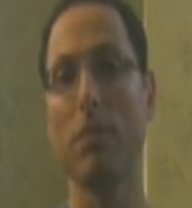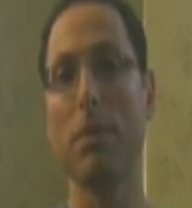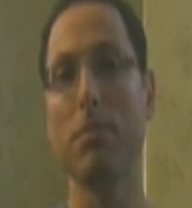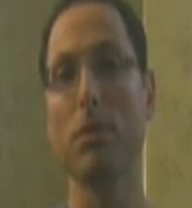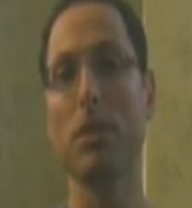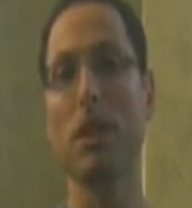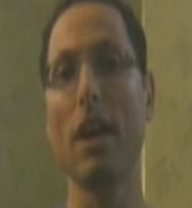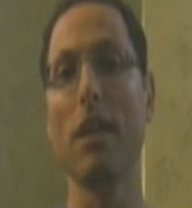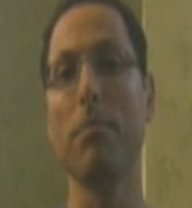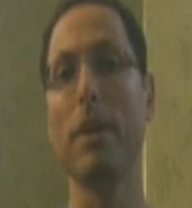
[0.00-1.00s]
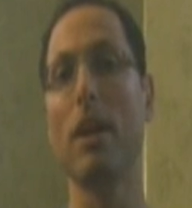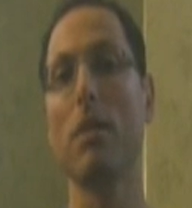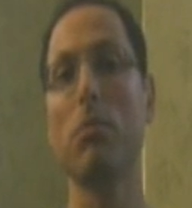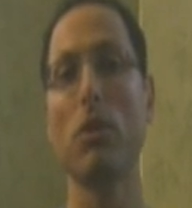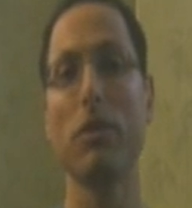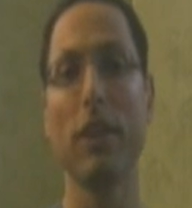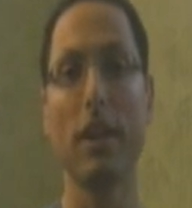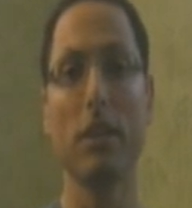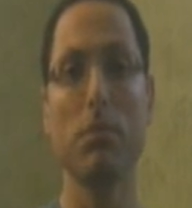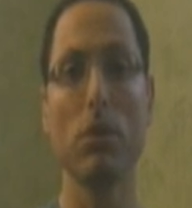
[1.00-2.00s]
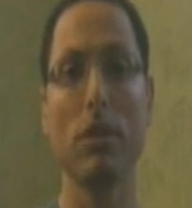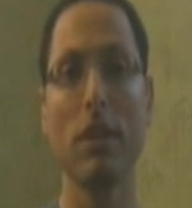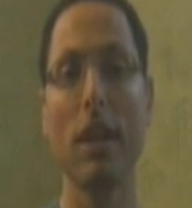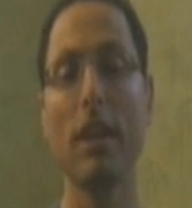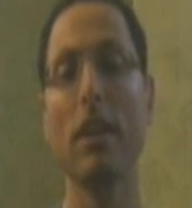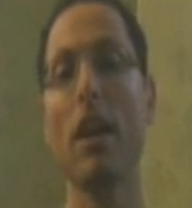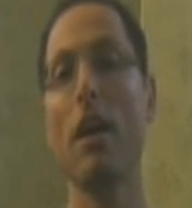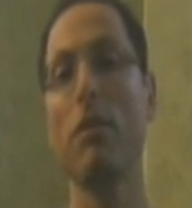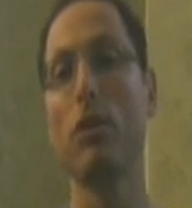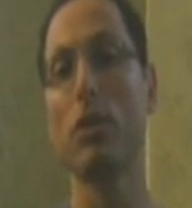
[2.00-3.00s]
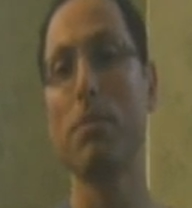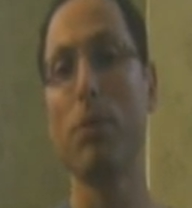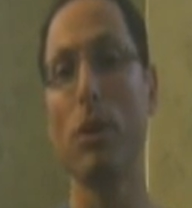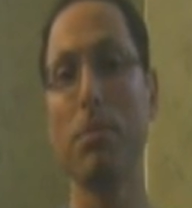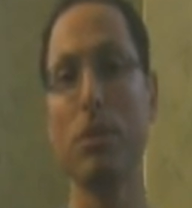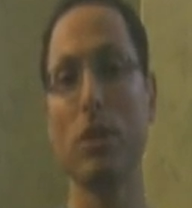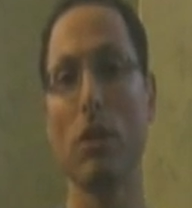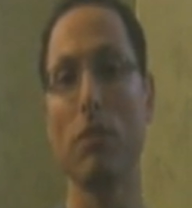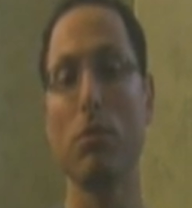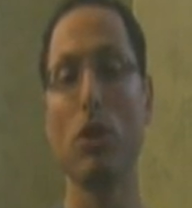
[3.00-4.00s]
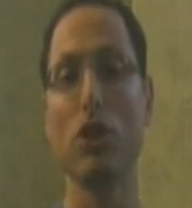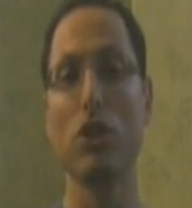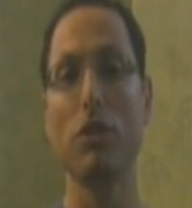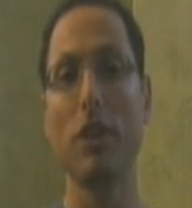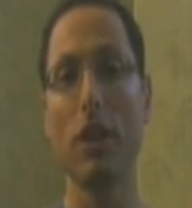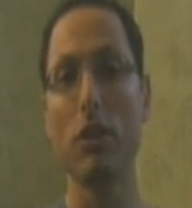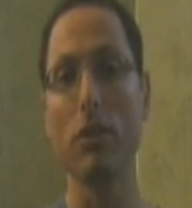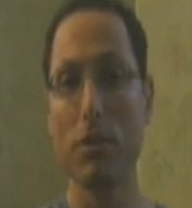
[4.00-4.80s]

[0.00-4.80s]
Other people saying become more flexible than that for the purpose of margin of error.